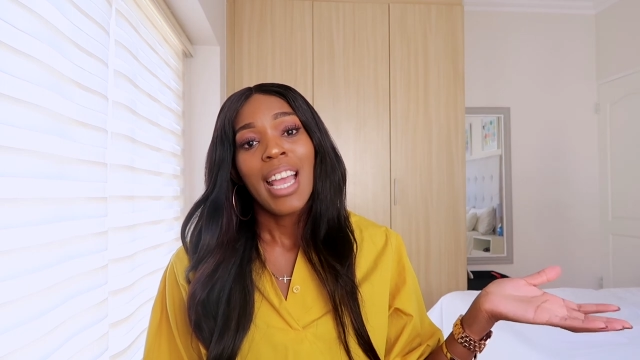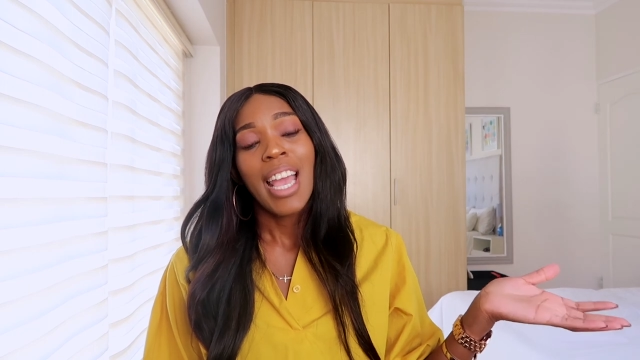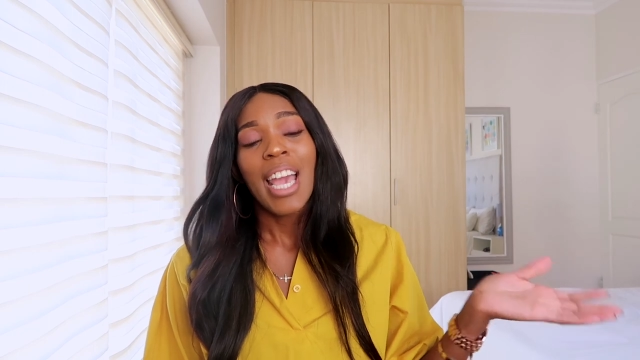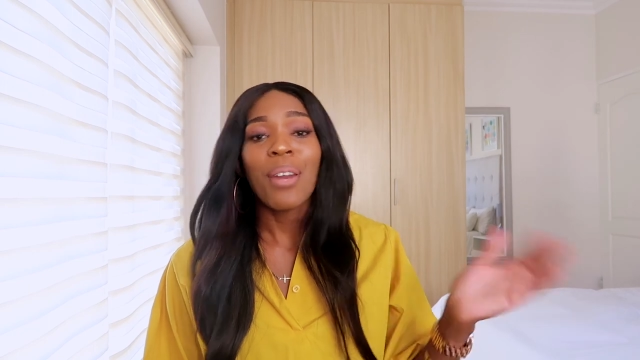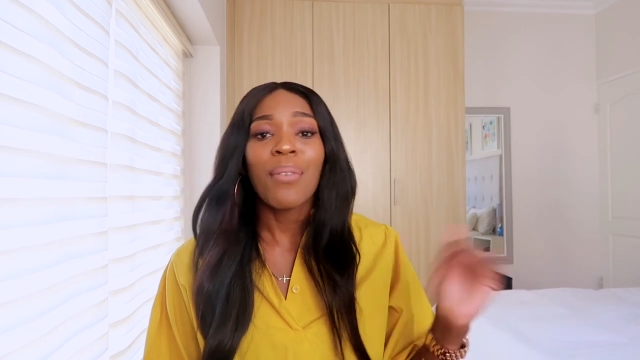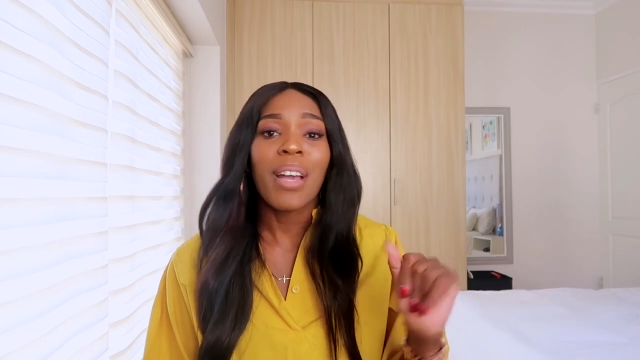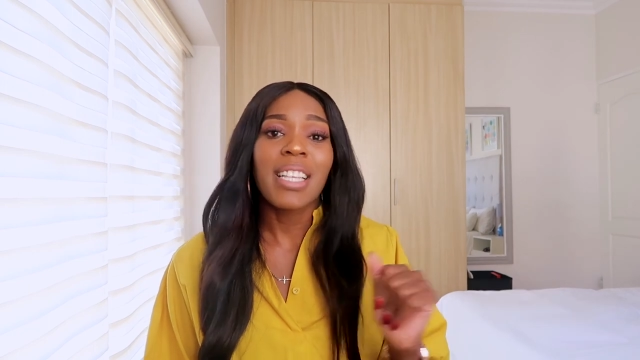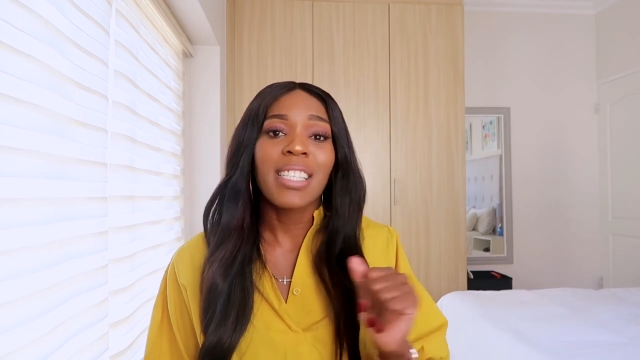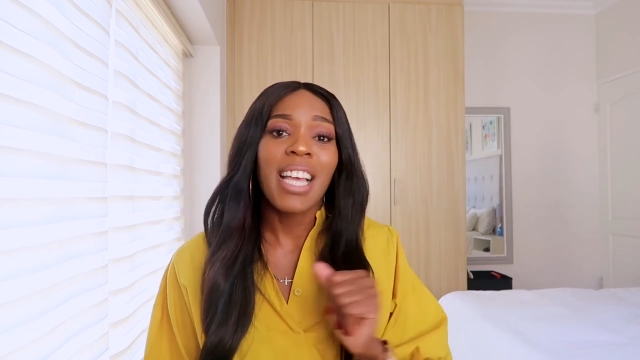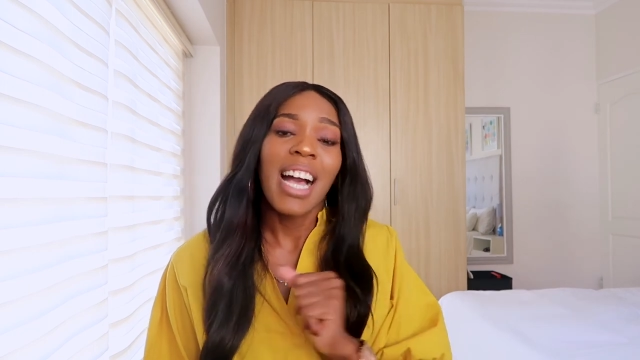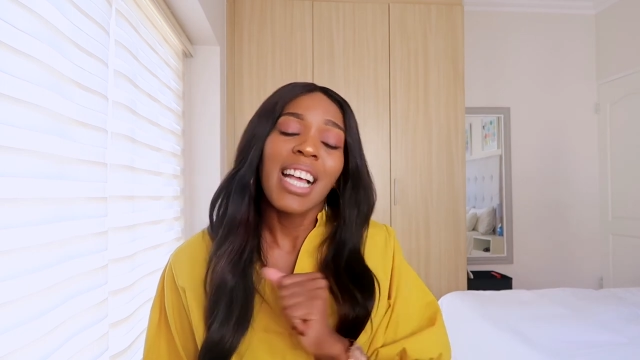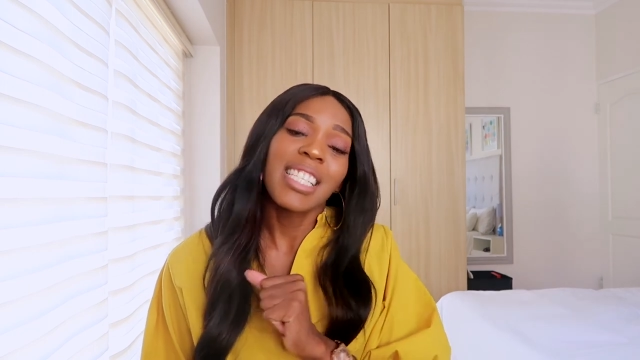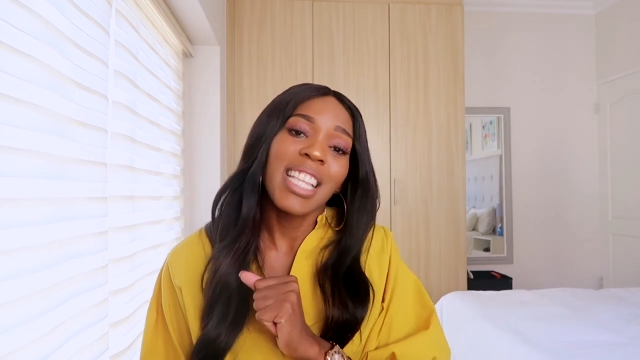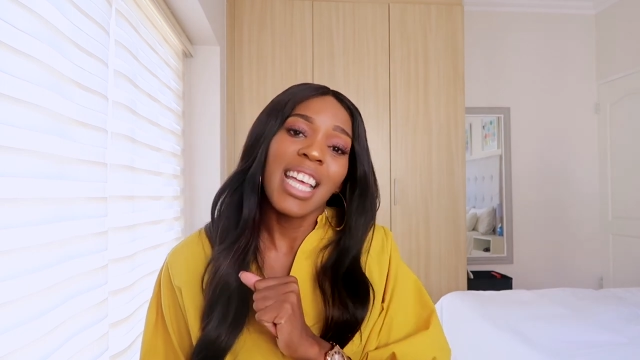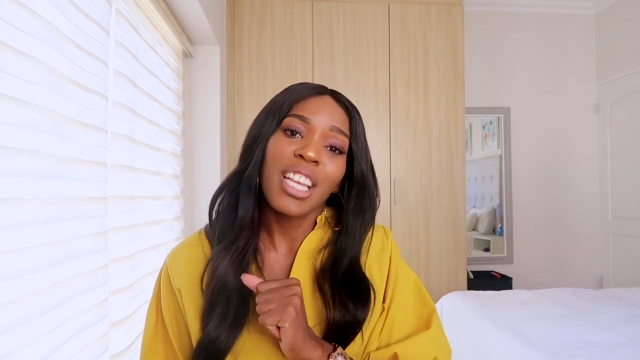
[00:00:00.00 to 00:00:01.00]
anyways,
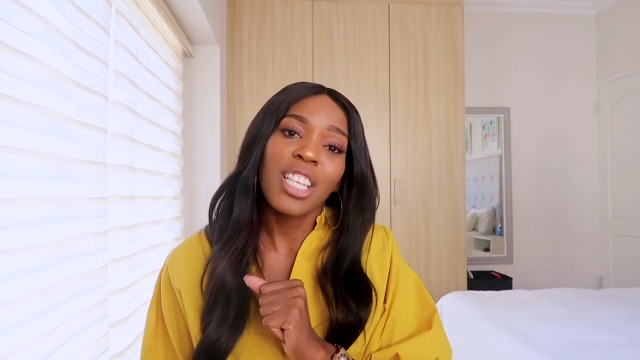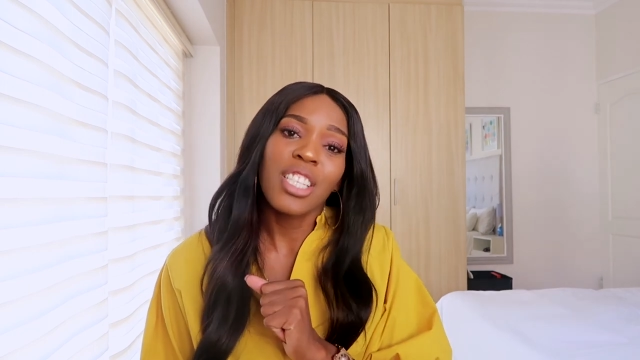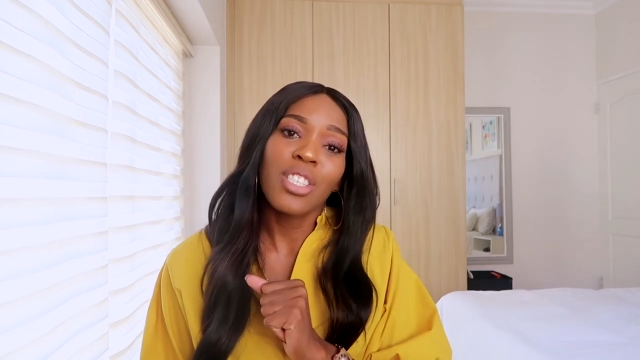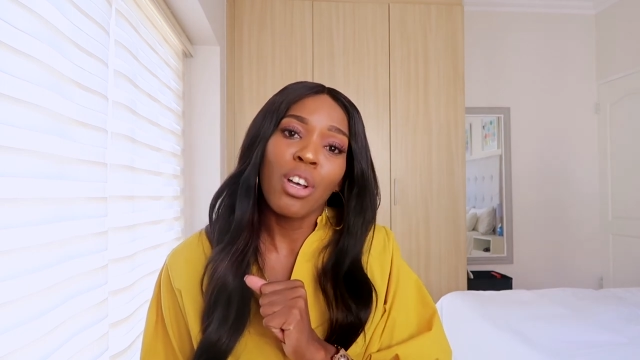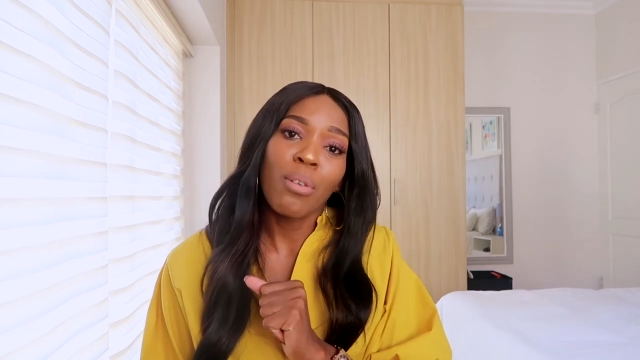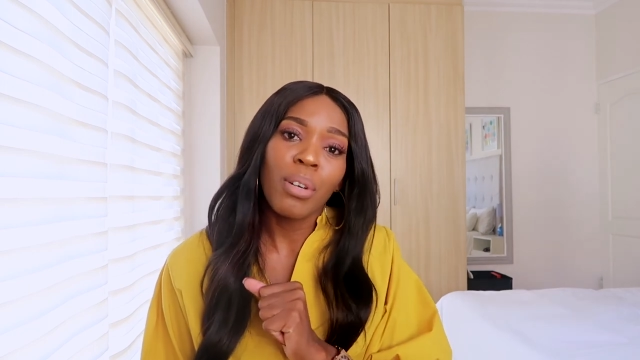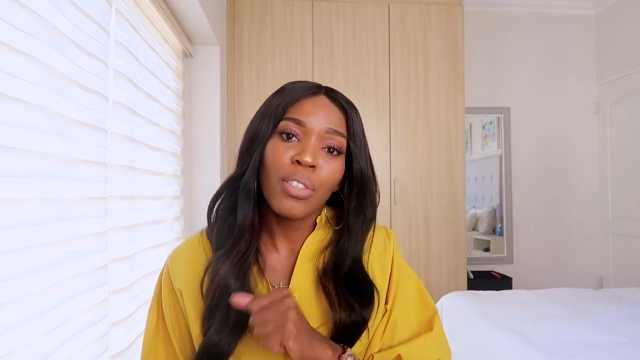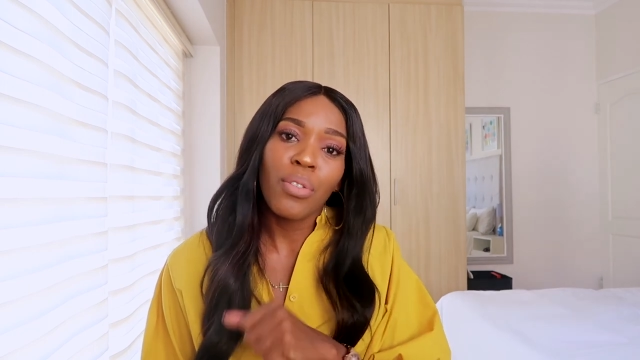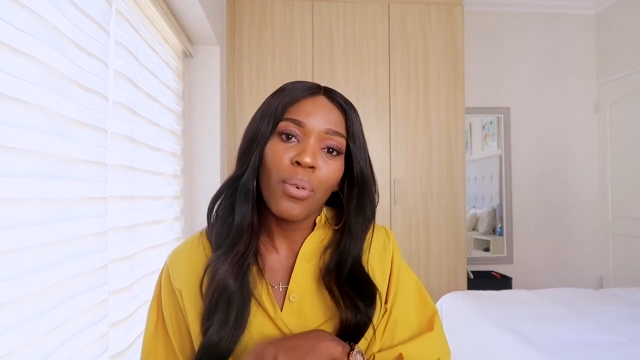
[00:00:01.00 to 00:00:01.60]
guys, thank you so much